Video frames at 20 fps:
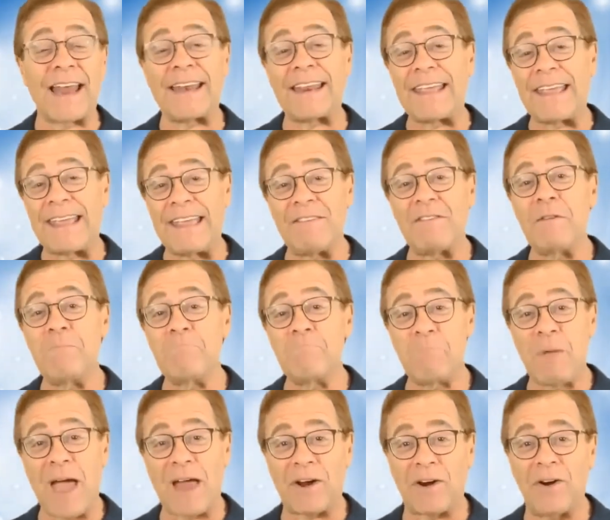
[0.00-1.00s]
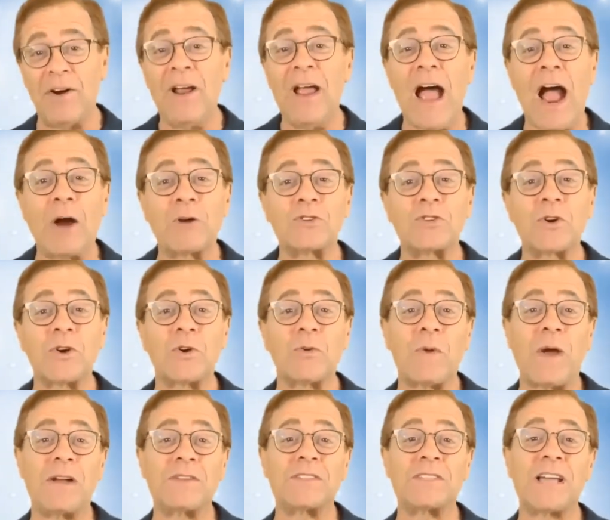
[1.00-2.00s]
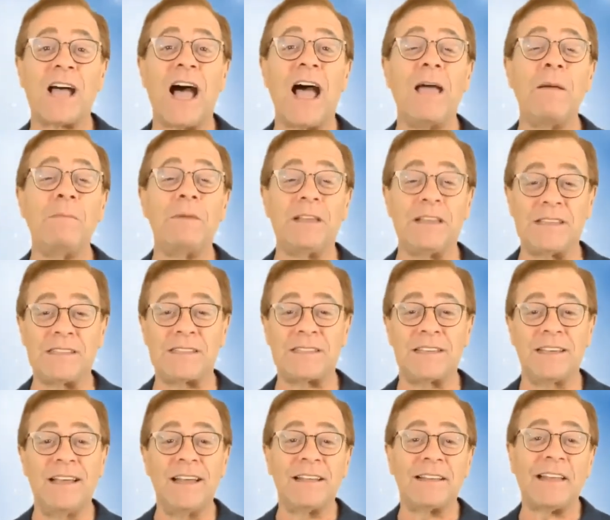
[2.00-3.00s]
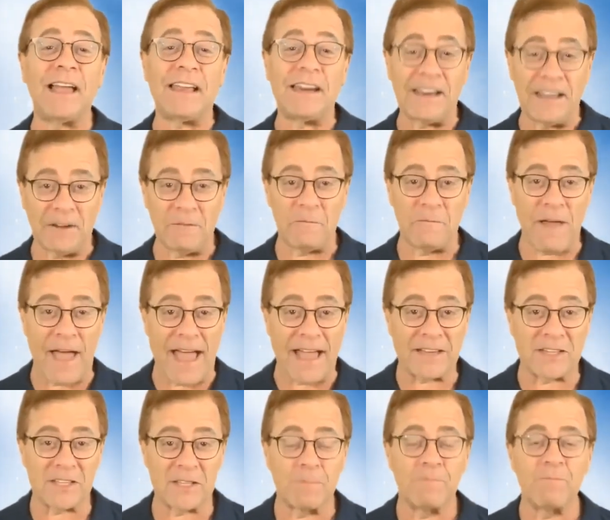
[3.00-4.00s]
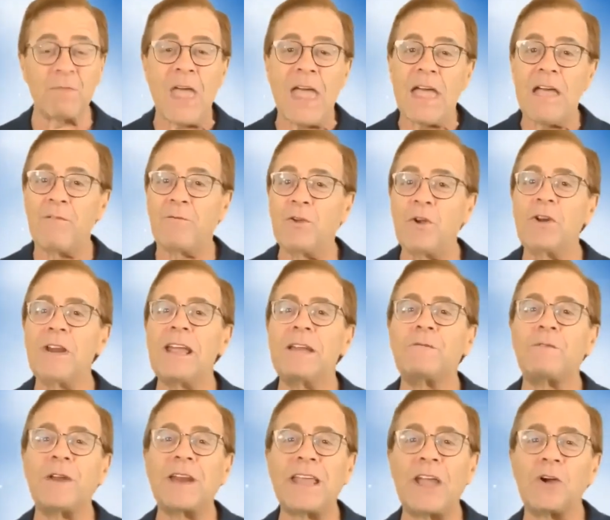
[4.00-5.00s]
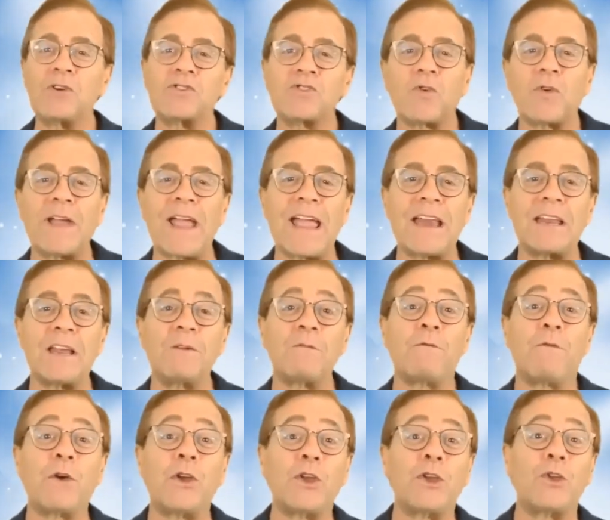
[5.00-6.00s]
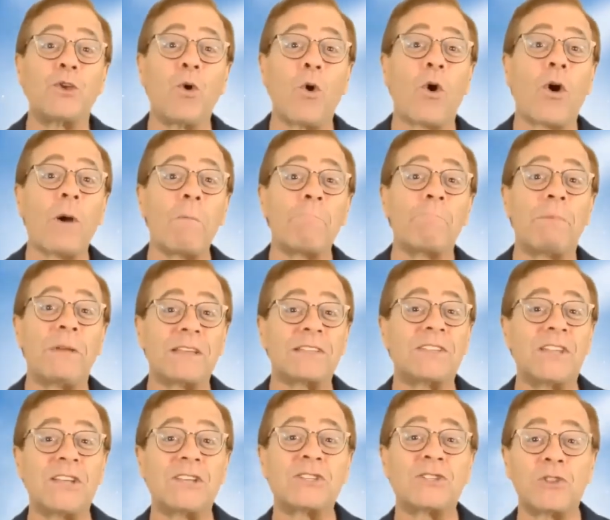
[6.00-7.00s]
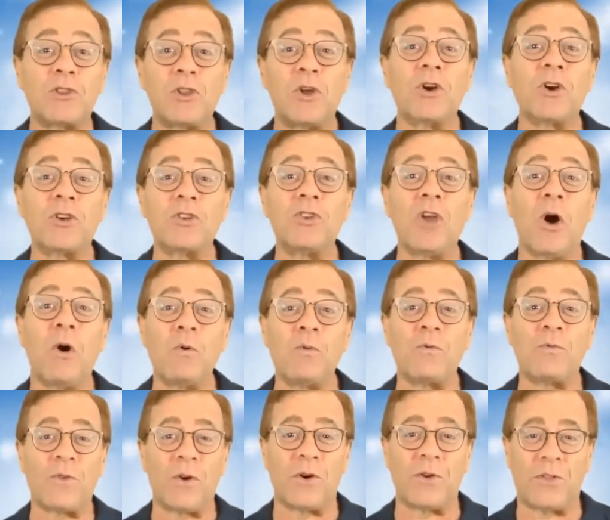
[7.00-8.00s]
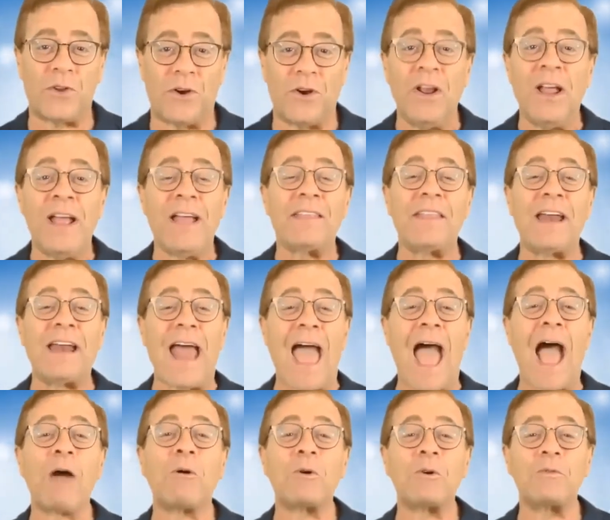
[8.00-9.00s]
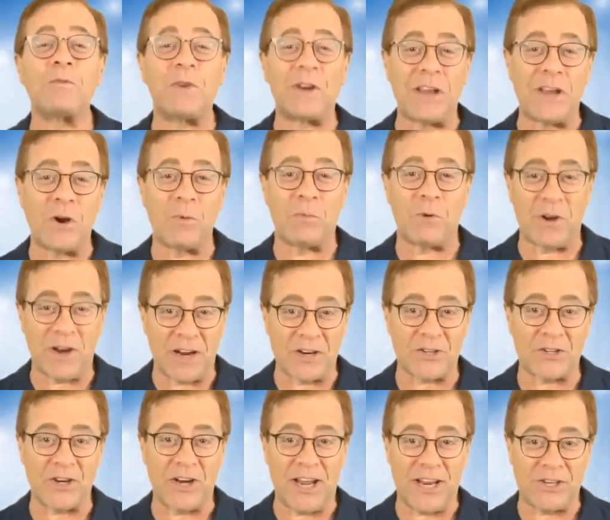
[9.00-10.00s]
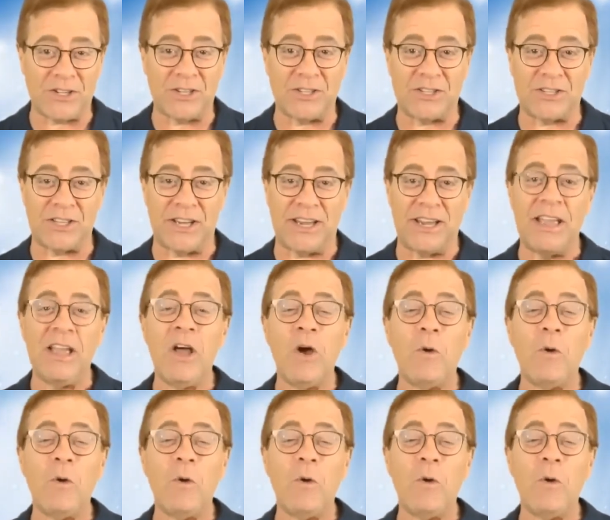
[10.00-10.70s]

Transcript: And even better, our turnaround time is lightning fast. If you need videos created for your business, look no further than our video production agency.